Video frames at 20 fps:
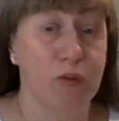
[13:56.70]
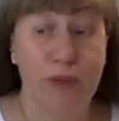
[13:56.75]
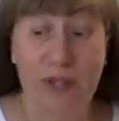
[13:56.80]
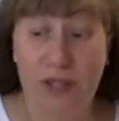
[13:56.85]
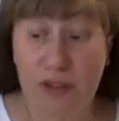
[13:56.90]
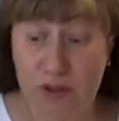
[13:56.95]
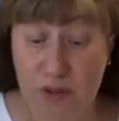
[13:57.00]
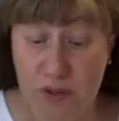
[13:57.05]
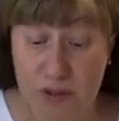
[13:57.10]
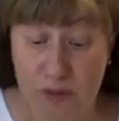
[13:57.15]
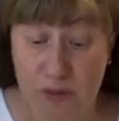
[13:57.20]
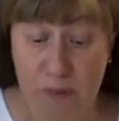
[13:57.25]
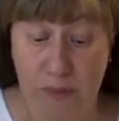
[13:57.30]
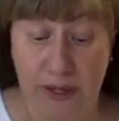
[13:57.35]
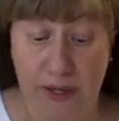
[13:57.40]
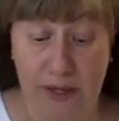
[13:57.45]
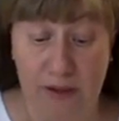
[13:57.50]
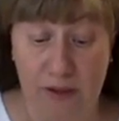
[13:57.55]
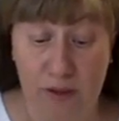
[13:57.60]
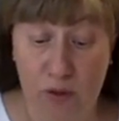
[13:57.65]
We need to
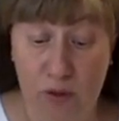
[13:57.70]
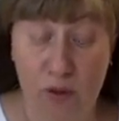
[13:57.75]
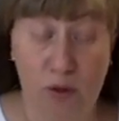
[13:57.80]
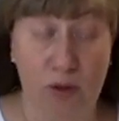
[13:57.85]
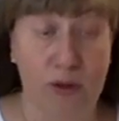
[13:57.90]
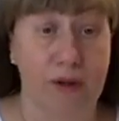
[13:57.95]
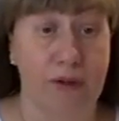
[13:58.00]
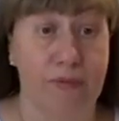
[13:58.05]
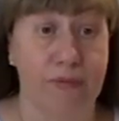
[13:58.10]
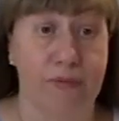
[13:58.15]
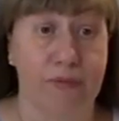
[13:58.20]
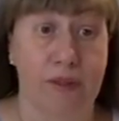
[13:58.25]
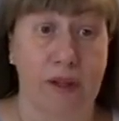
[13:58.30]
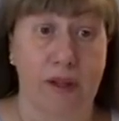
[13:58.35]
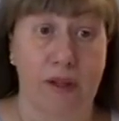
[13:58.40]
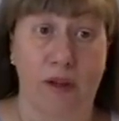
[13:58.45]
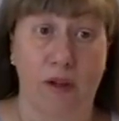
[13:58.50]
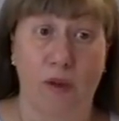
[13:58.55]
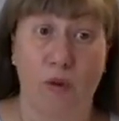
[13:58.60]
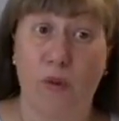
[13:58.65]
explain, look,
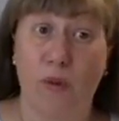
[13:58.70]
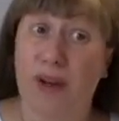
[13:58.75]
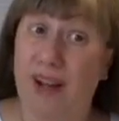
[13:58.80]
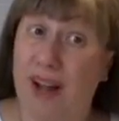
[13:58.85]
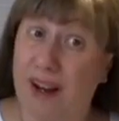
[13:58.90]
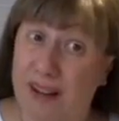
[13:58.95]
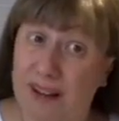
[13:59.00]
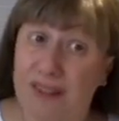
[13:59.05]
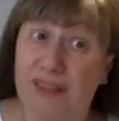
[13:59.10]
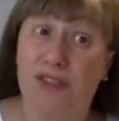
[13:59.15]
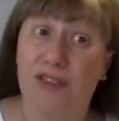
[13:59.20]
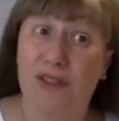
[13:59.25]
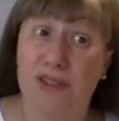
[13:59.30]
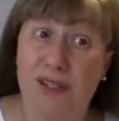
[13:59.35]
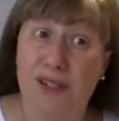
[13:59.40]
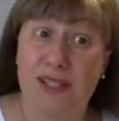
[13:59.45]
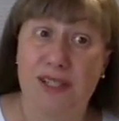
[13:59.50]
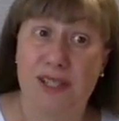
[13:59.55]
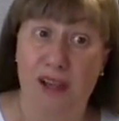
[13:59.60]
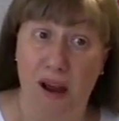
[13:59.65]
we're not gonna do
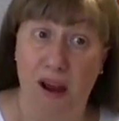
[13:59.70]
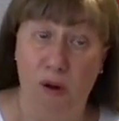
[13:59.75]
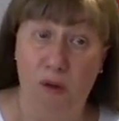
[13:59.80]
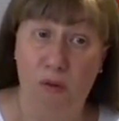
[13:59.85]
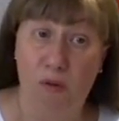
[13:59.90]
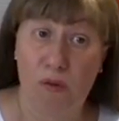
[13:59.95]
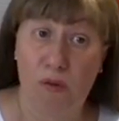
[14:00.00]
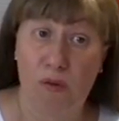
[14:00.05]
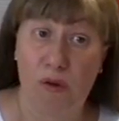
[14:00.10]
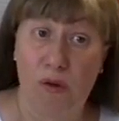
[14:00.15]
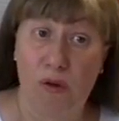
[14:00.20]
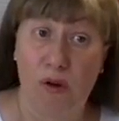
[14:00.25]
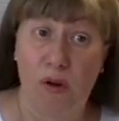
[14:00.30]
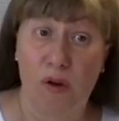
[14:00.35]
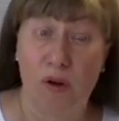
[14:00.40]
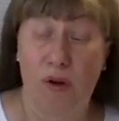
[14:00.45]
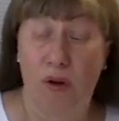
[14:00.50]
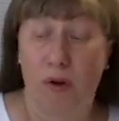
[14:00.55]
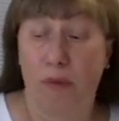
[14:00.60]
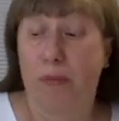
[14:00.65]
this now
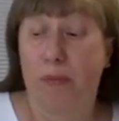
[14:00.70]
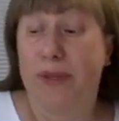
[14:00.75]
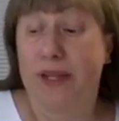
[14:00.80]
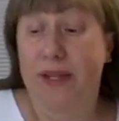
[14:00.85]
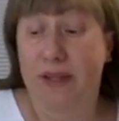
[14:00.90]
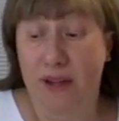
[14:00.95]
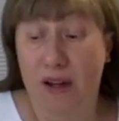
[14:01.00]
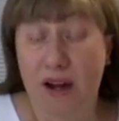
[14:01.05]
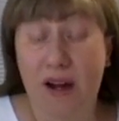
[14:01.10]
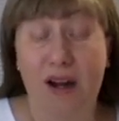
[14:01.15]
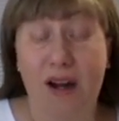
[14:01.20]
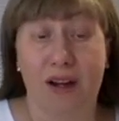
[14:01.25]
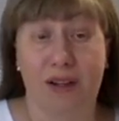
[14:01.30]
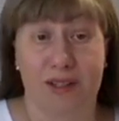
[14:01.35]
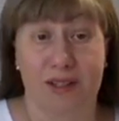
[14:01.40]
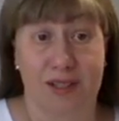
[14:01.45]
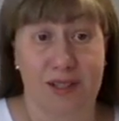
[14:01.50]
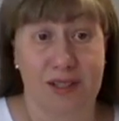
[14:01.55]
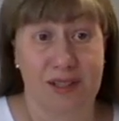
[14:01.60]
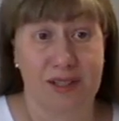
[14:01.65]

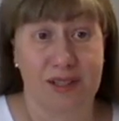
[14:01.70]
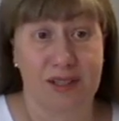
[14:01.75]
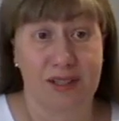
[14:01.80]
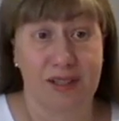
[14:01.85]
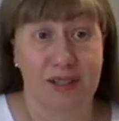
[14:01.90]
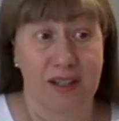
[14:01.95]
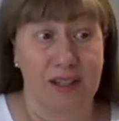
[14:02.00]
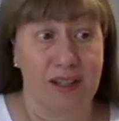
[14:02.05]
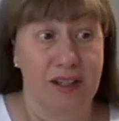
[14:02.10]
because